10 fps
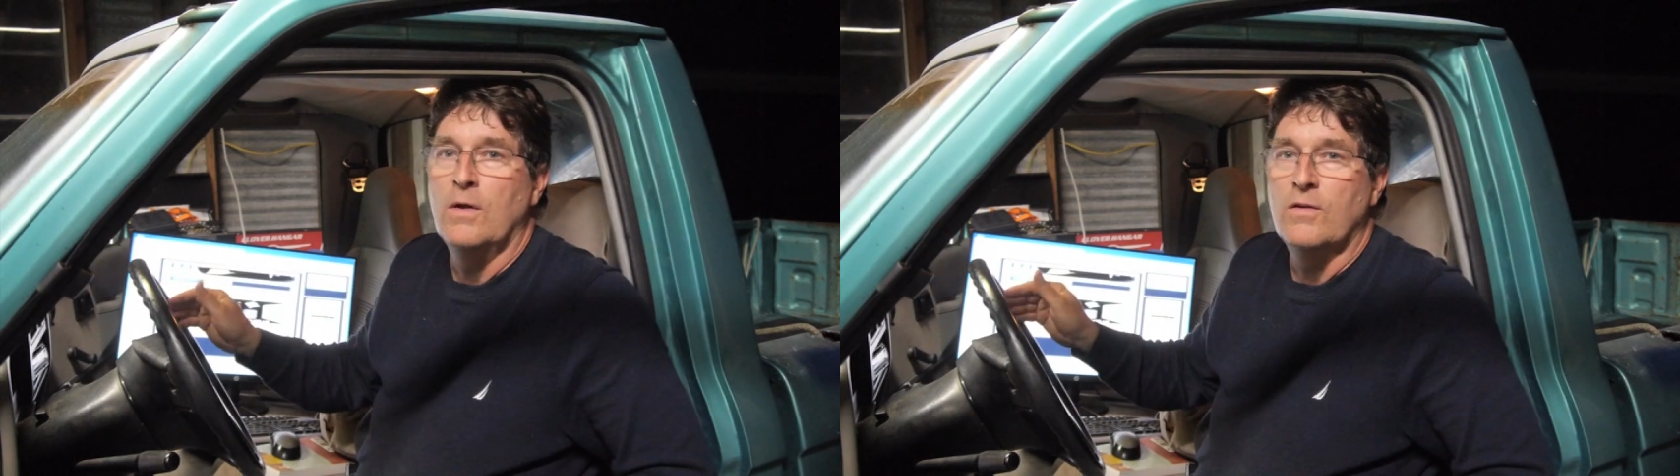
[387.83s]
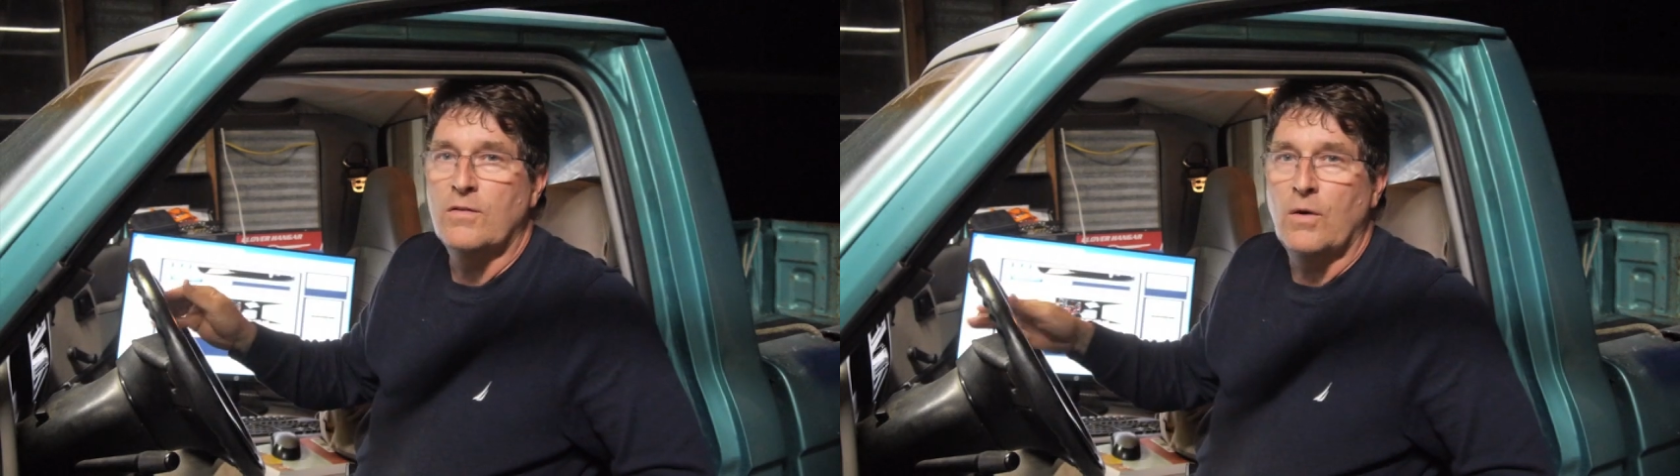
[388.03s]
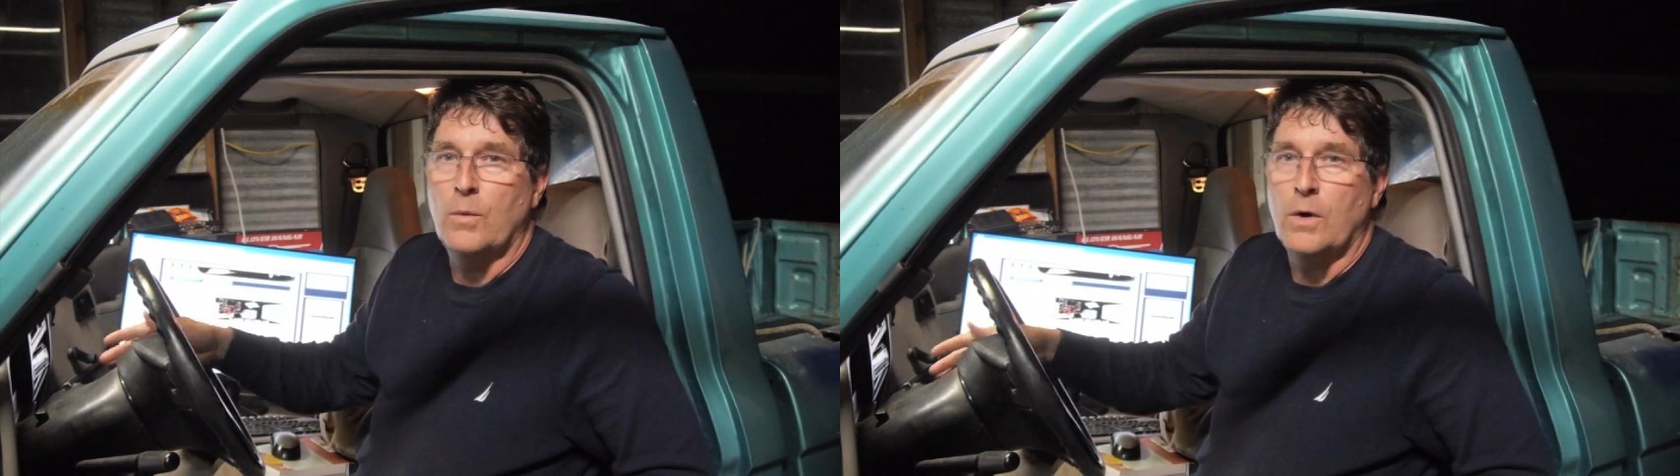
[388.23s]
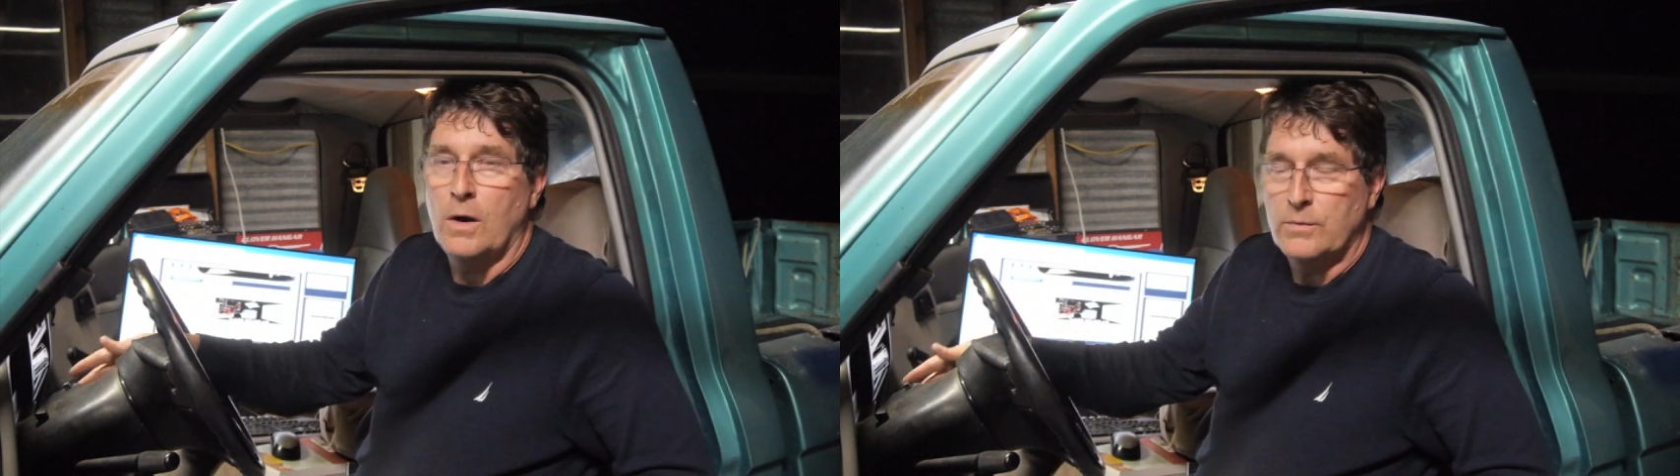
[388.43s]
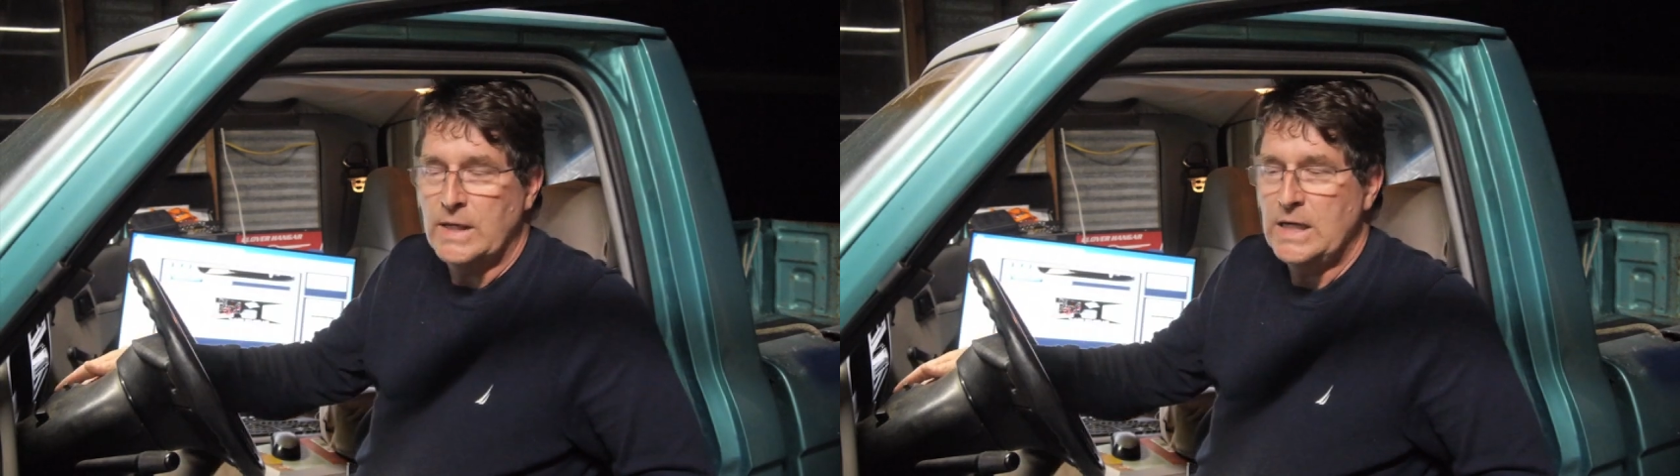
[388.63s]
so we're
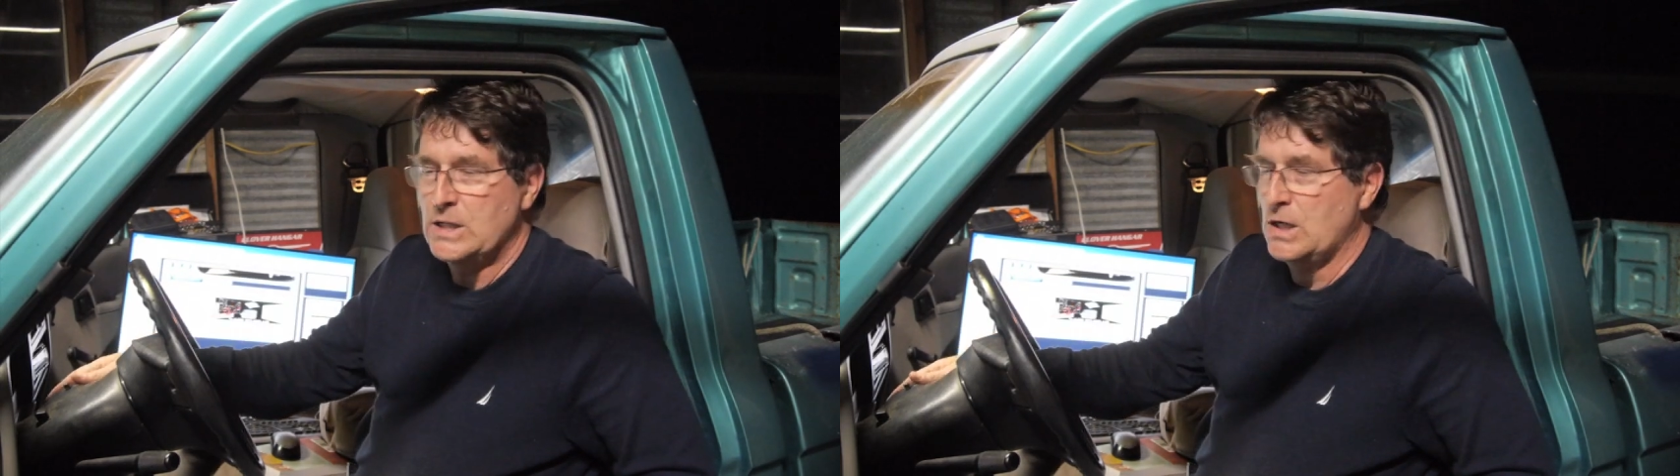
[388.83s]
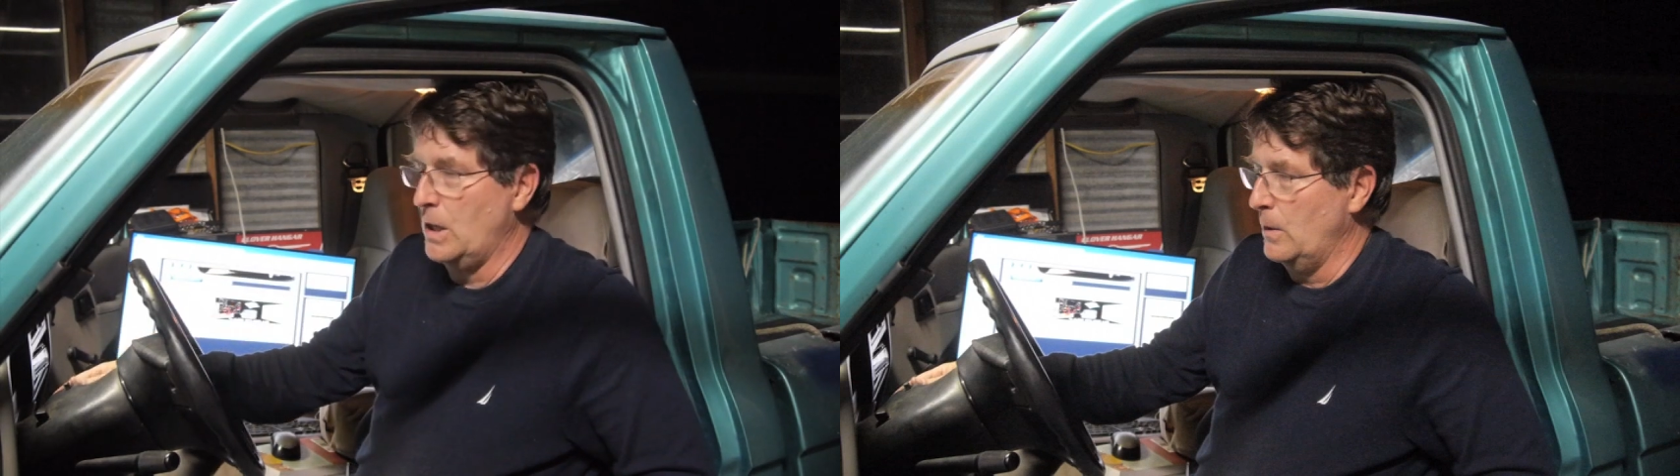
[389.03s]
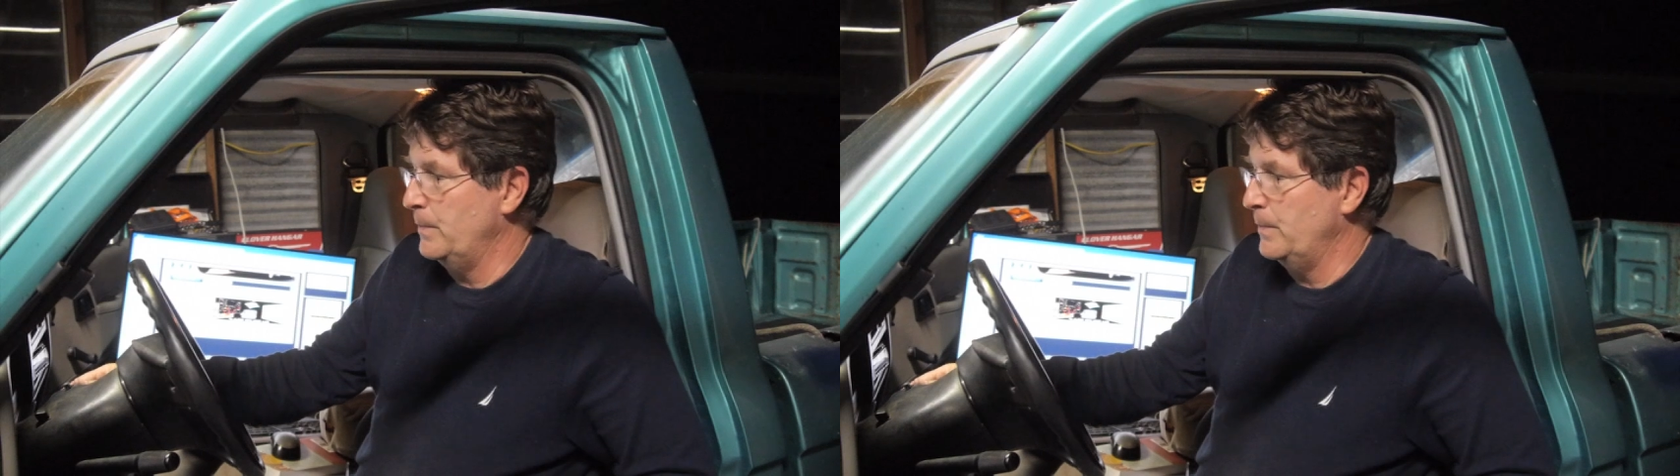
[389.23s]
all ready to go.